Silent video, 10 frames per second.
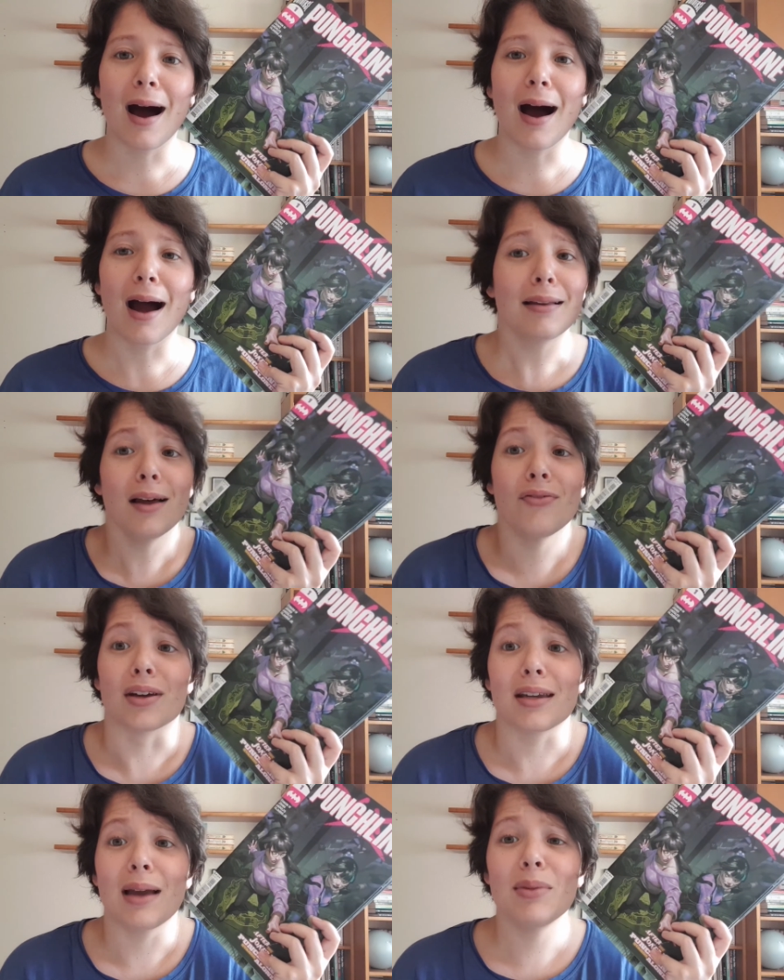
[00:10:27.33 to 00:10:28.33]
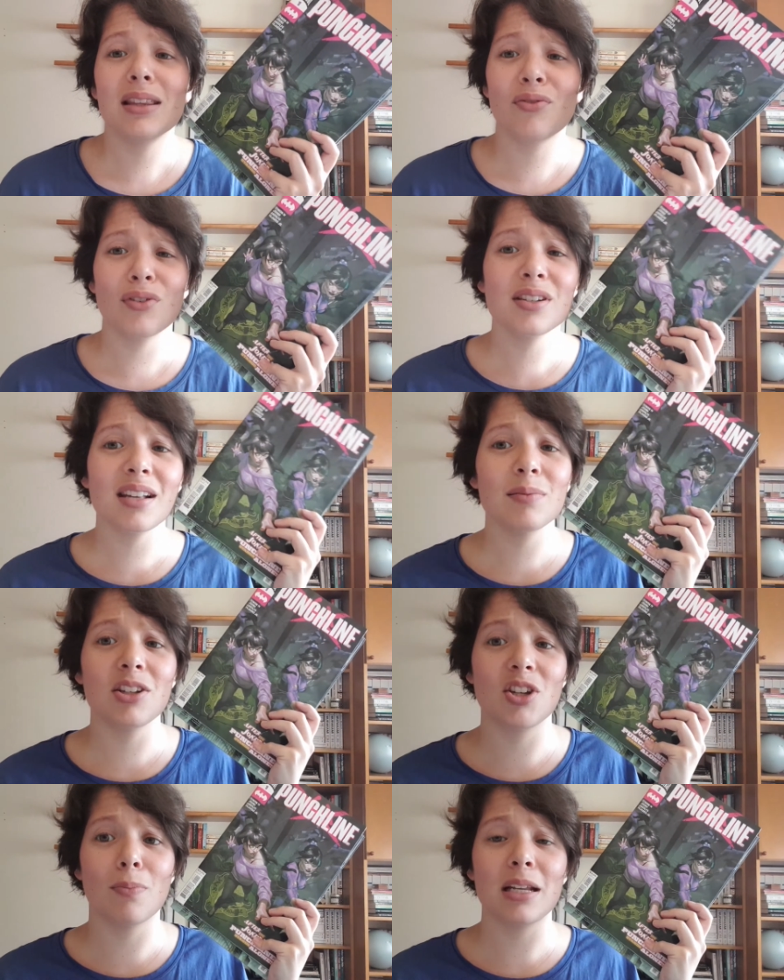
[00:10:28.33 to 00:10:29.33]
I love it. I mean, the first time that
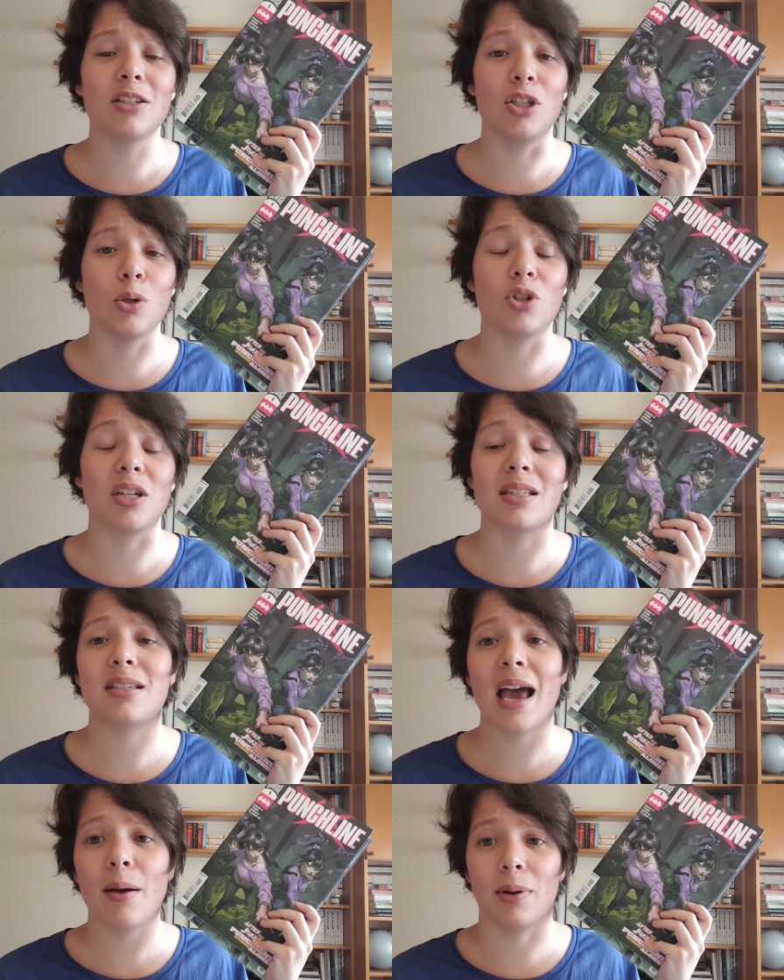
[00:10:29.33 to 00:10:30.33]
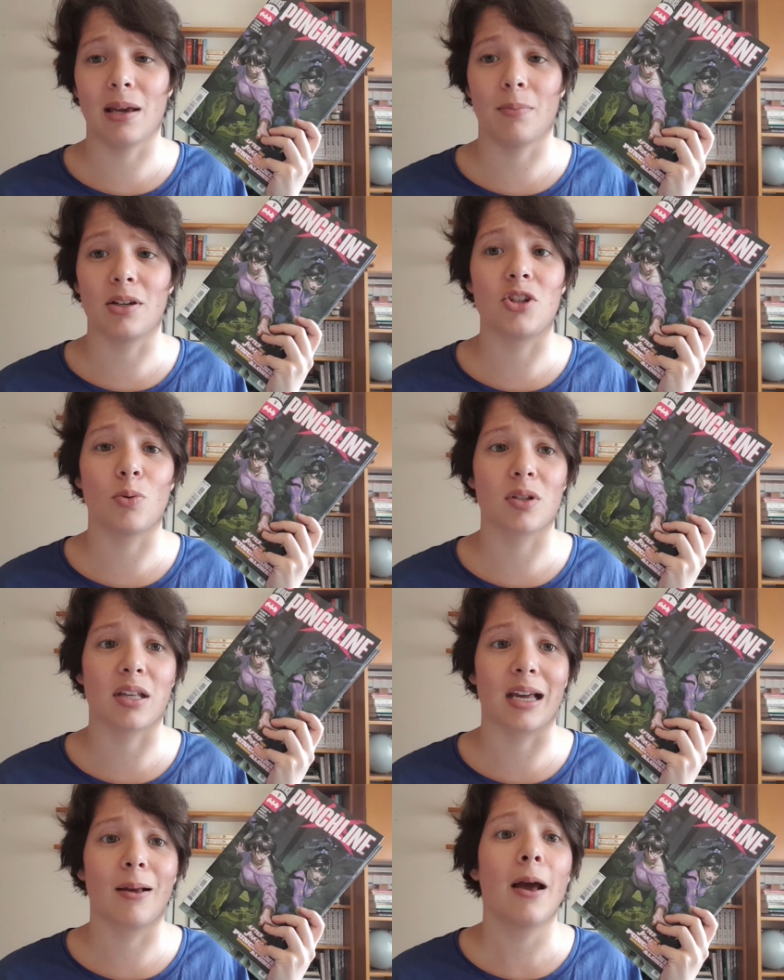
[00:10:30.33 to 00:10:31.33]
she met the dude, she stabbed him and she was
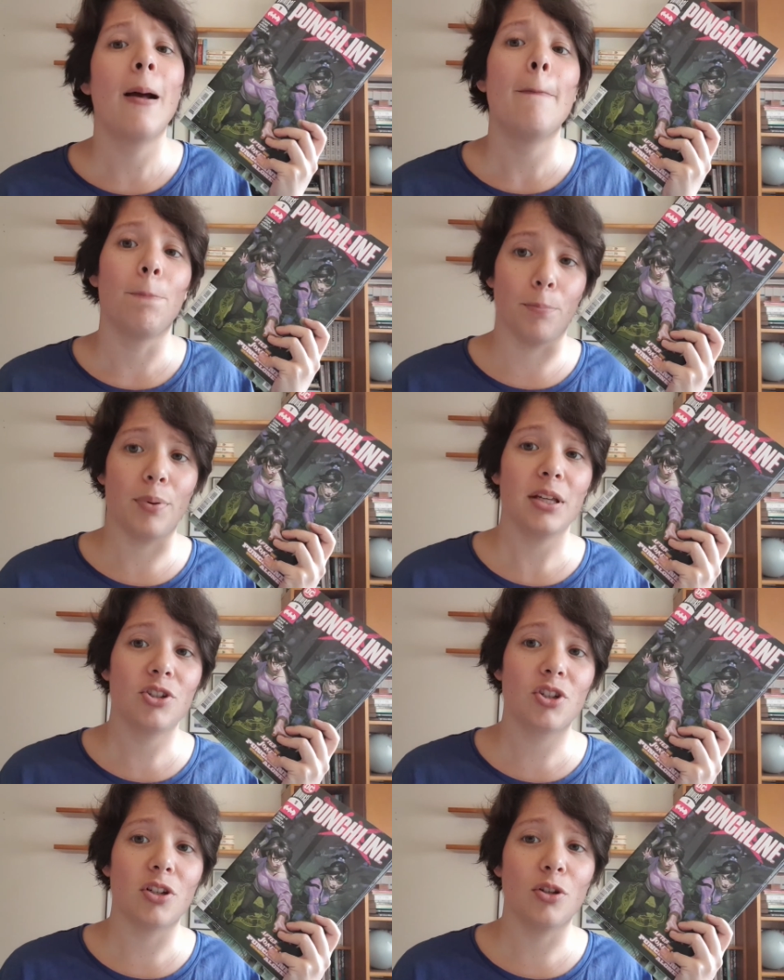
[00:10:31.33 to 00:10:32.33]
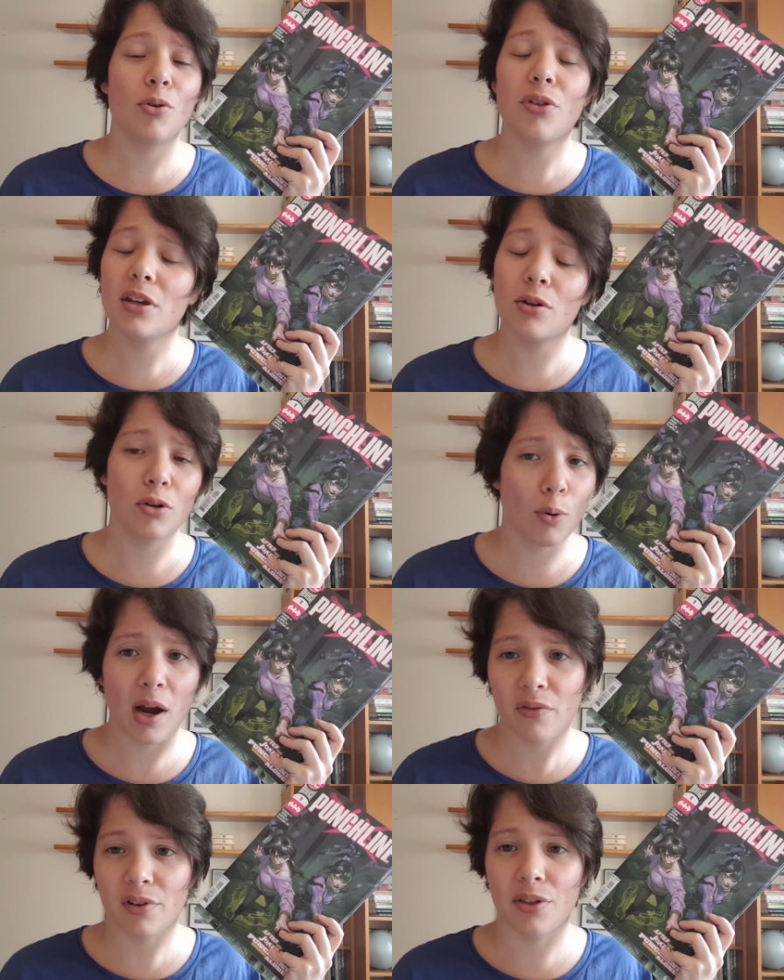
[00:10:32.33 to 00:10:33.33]
like, bitch, you think you know
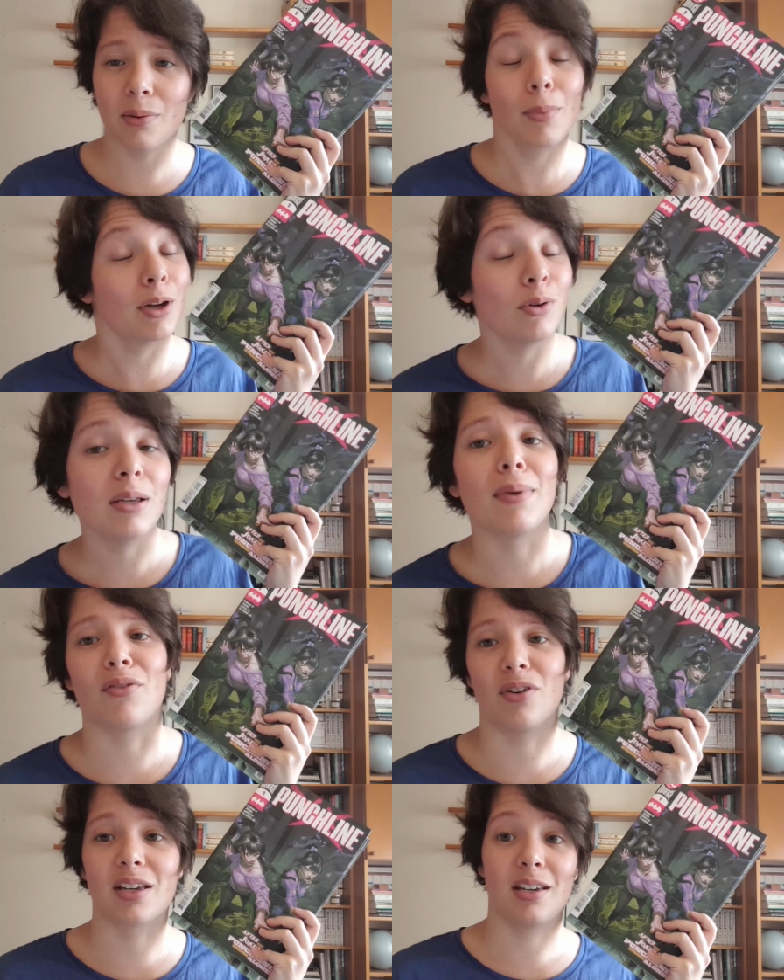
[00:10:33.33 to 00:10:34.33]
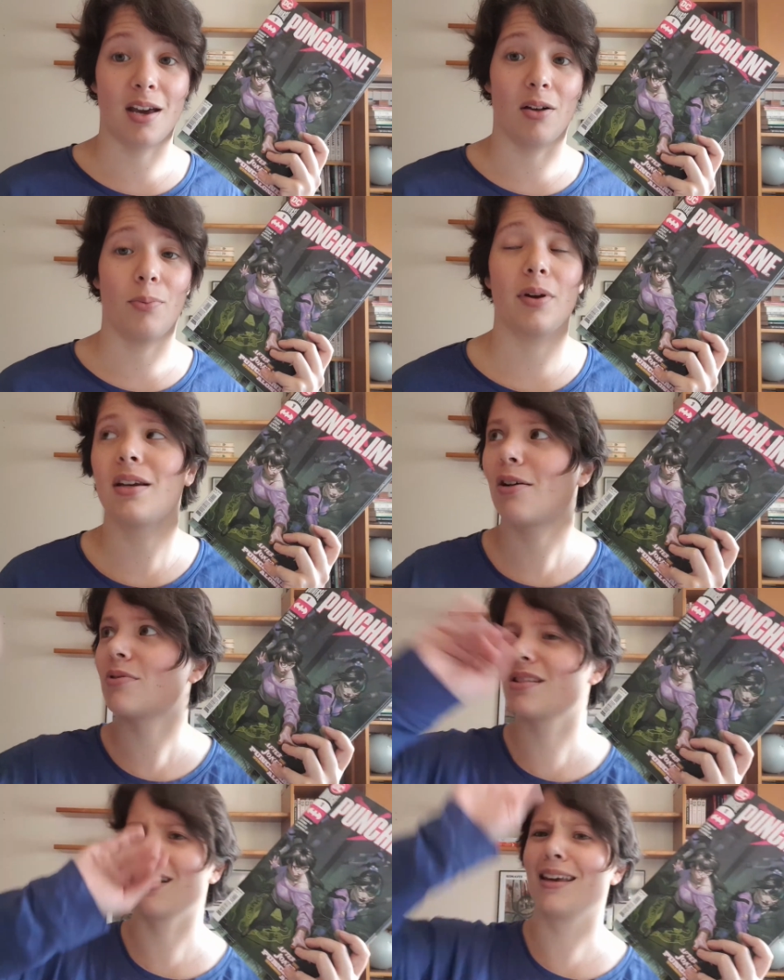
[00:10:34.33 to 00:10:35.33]
everything, but you need my fucking help. And I was
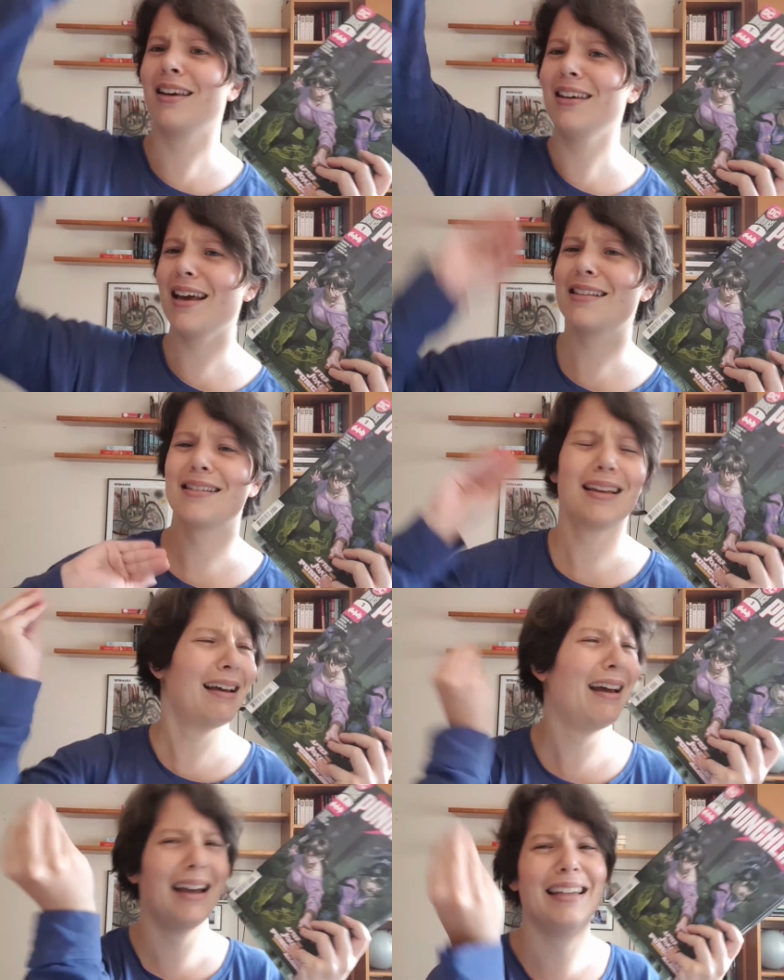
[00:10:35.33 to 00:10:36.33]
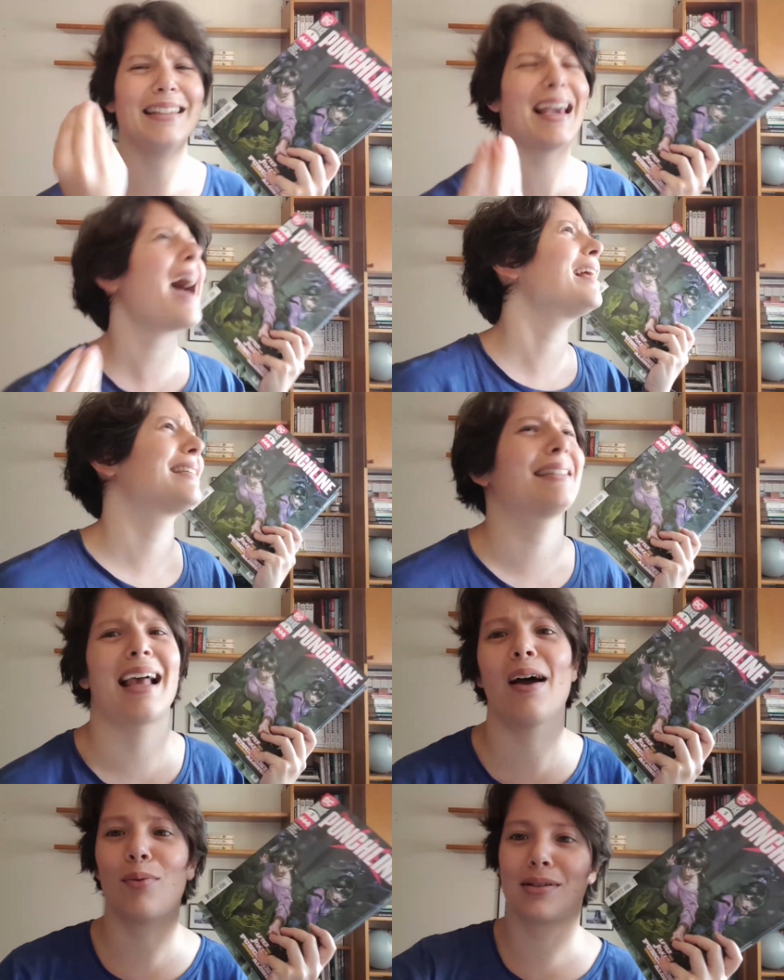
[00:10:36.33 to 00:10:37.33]
like, yes, yes.
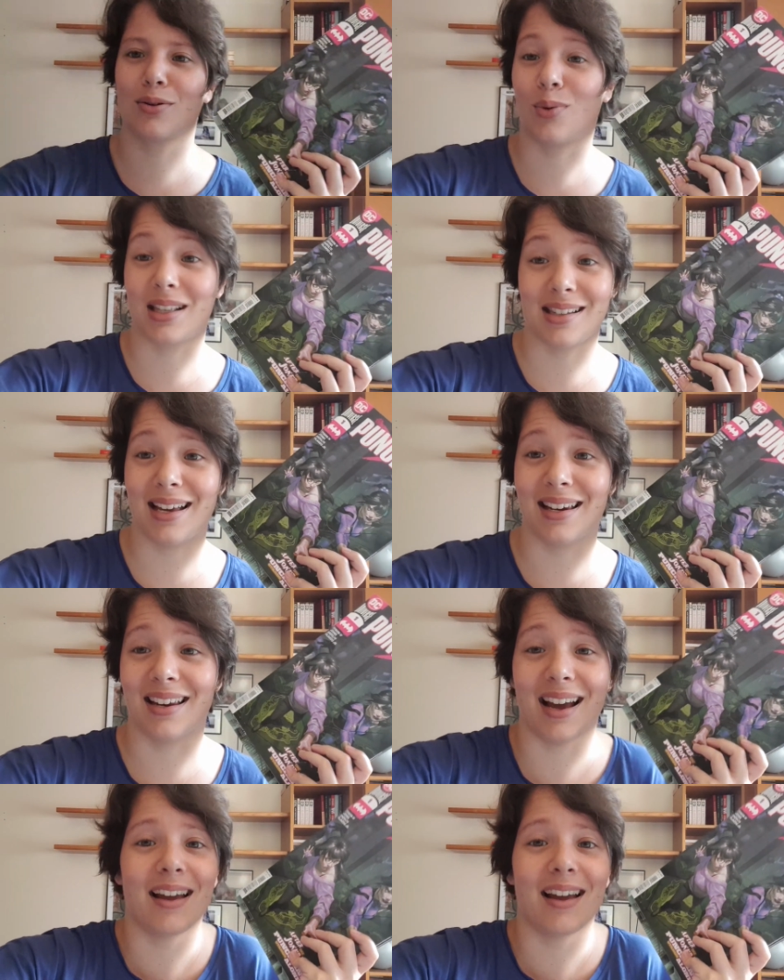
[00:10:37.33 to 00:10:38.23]
I was so excited.